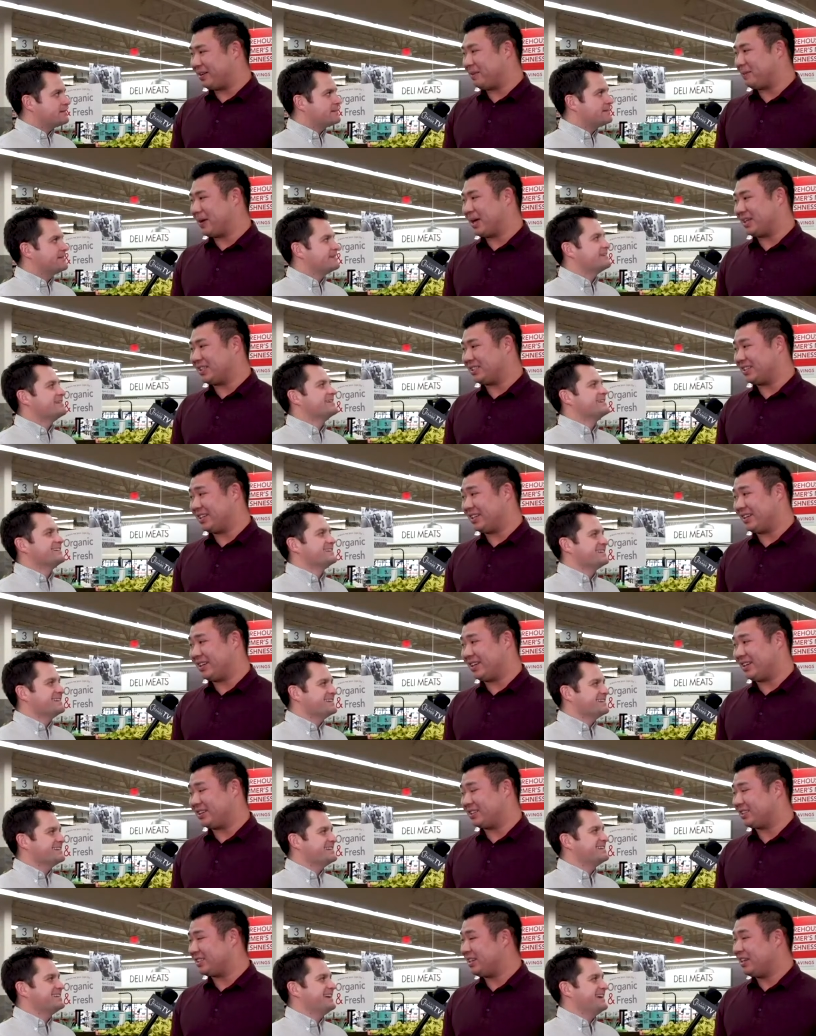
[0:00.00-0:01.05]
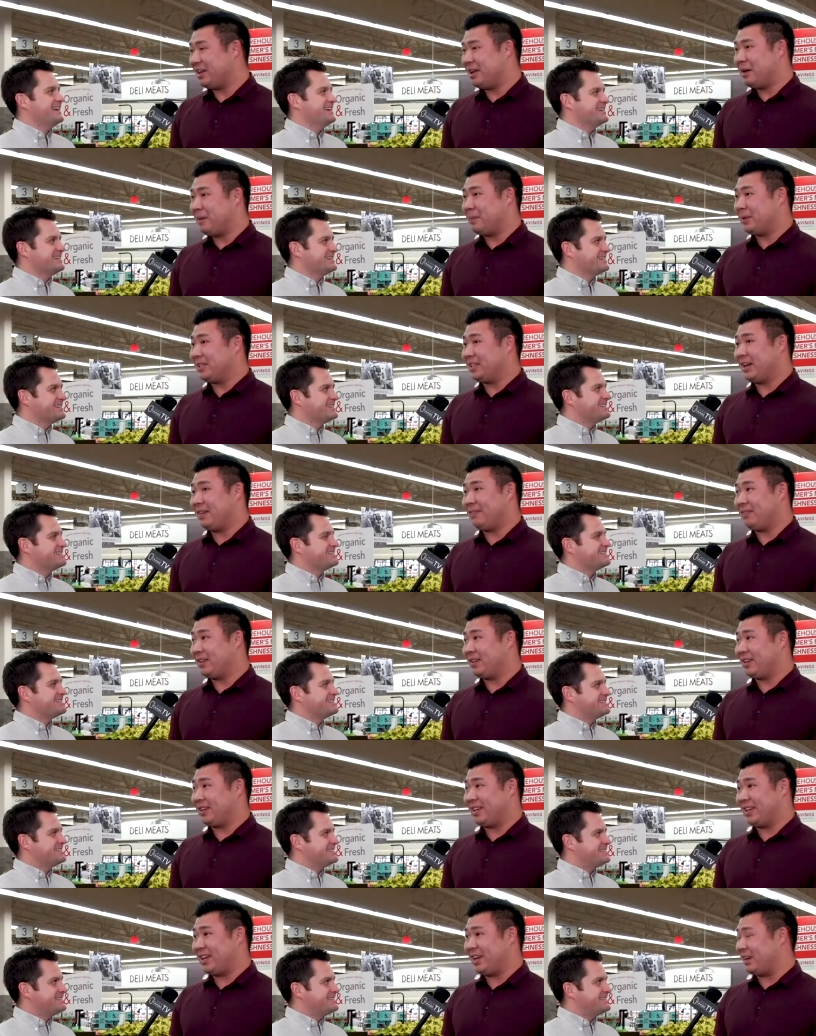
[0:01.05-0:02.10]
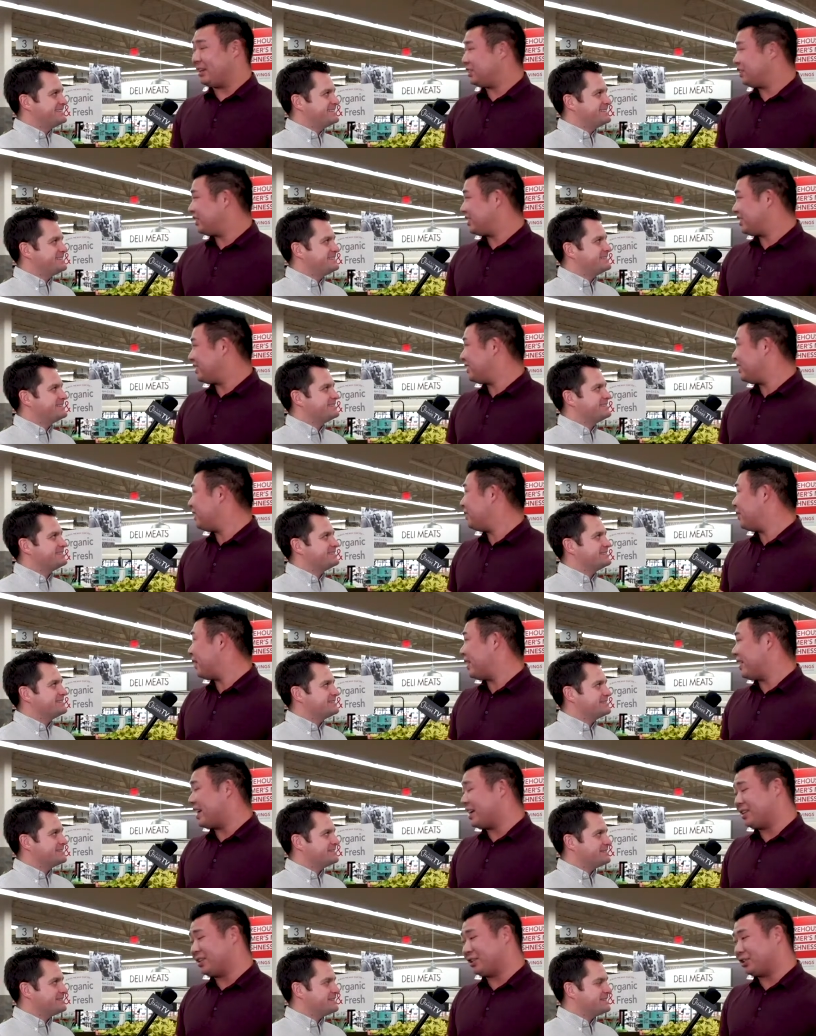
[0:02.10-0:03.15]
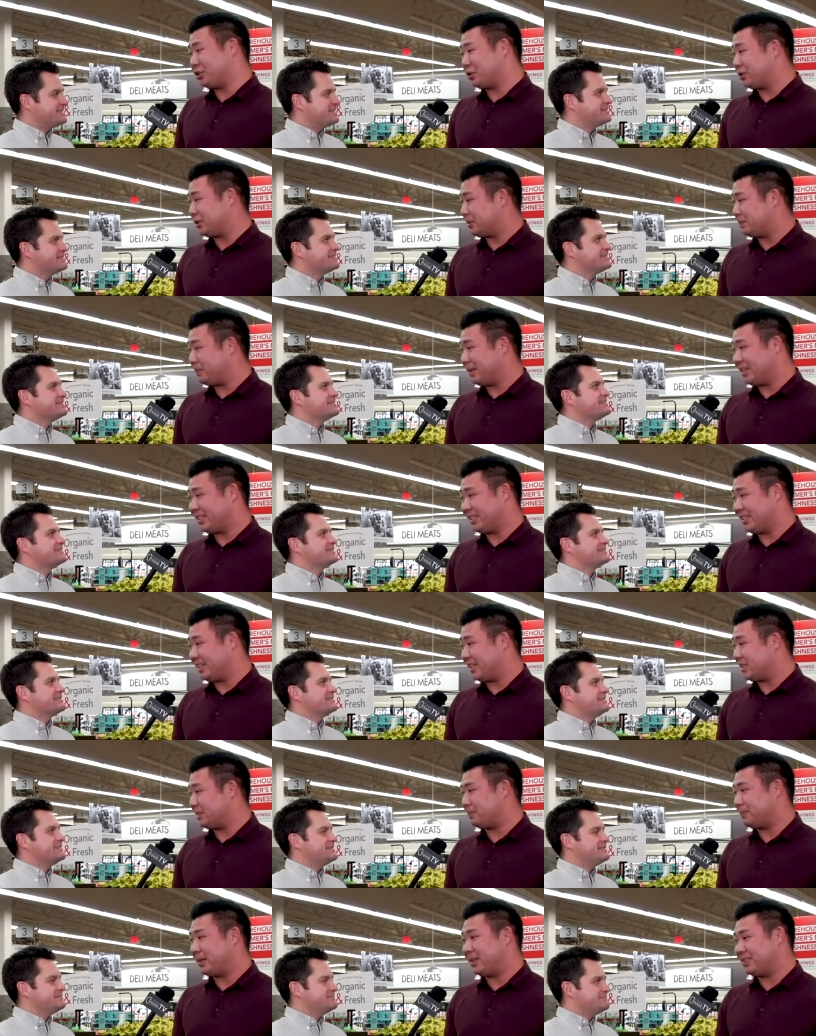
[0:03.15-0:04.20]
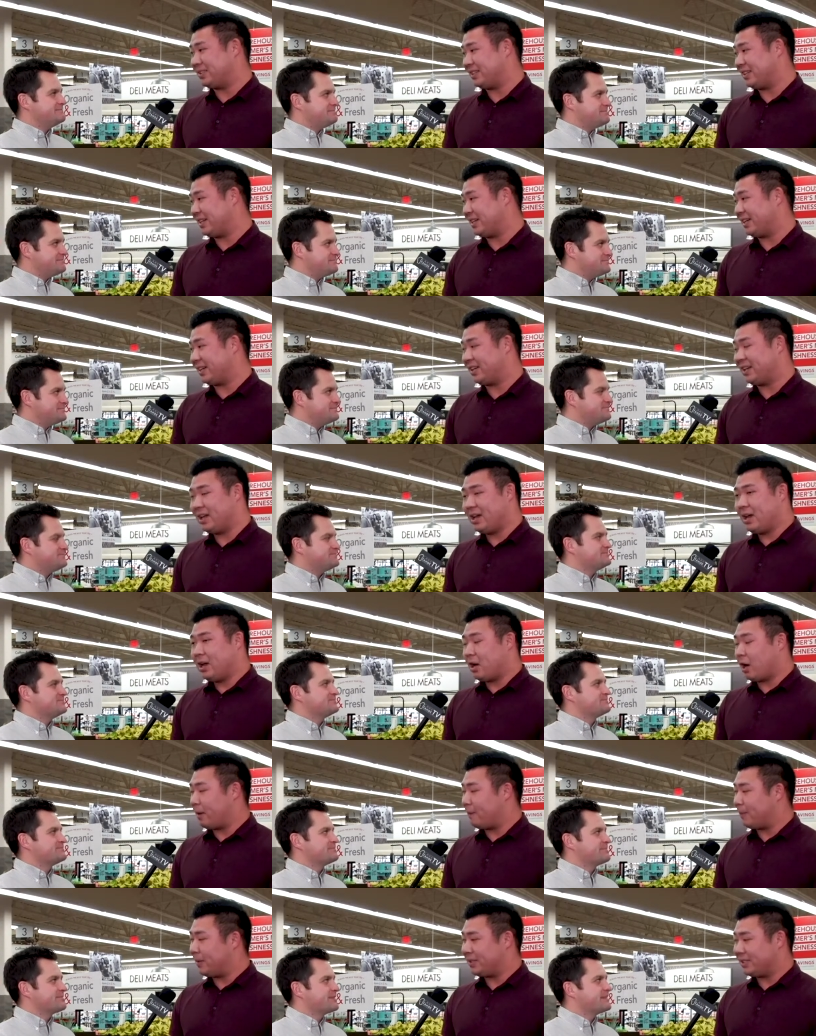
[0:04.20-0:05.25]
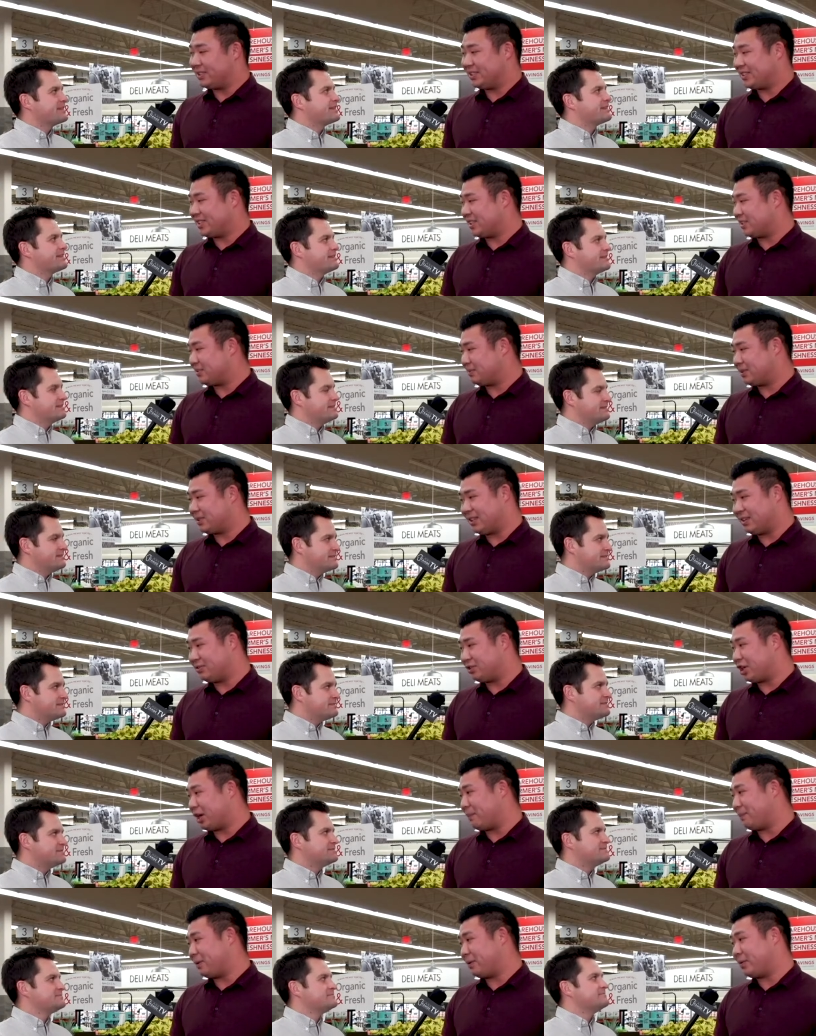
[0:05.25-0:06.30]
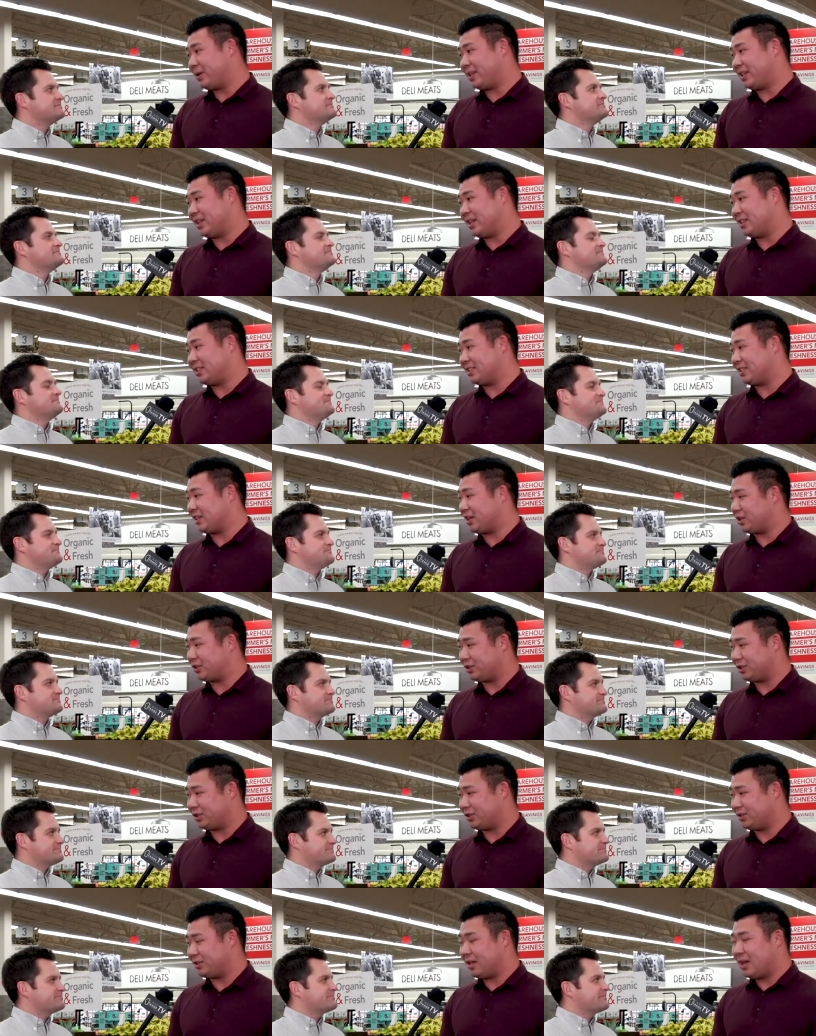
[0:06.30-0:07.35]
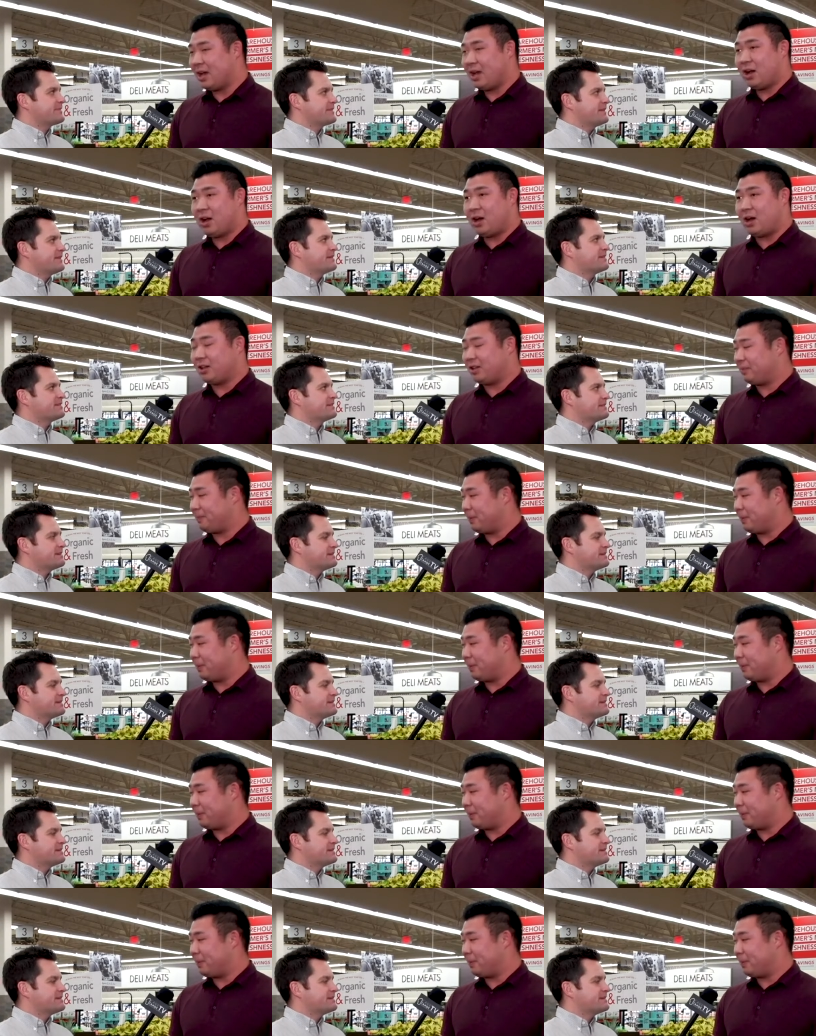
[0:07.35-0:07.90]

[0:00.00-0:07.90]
Speaker 1: in the past 10 years. yeah. But definitely, as you can see right now, the store is busy, it's bustling. Mm -hmm. Our business customers love shopping with us, and also yeah. all